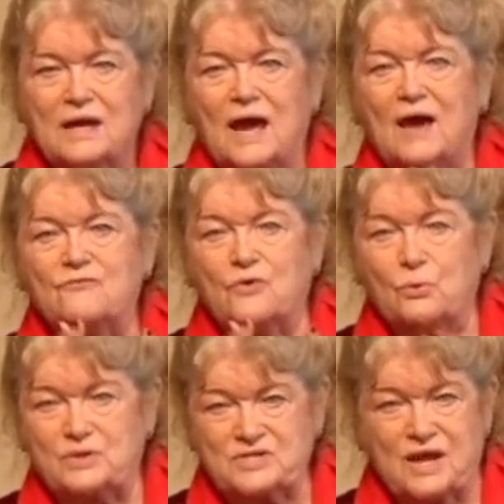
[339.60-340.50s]
for
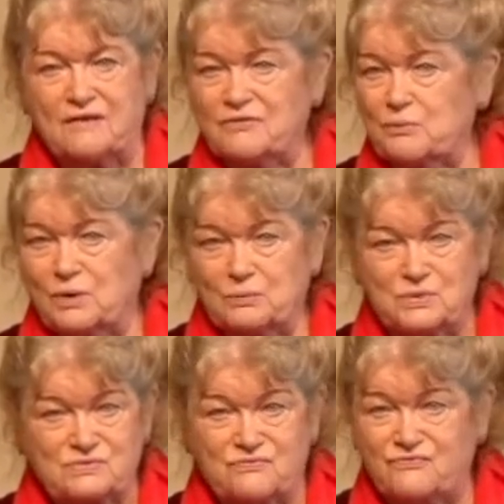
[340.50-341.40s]
which everyone
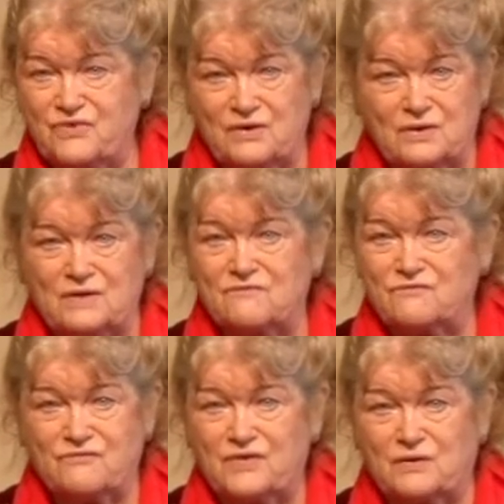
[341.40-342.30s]
was very,
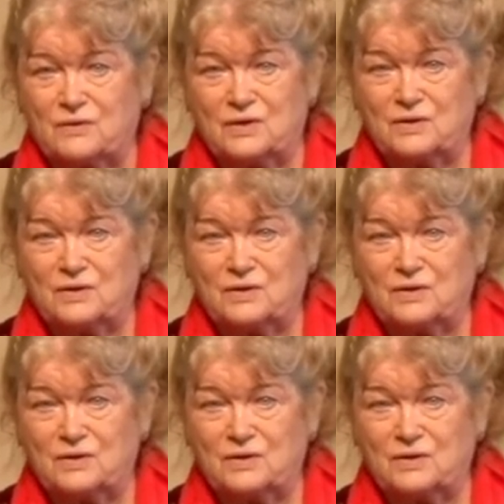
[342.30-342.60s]
very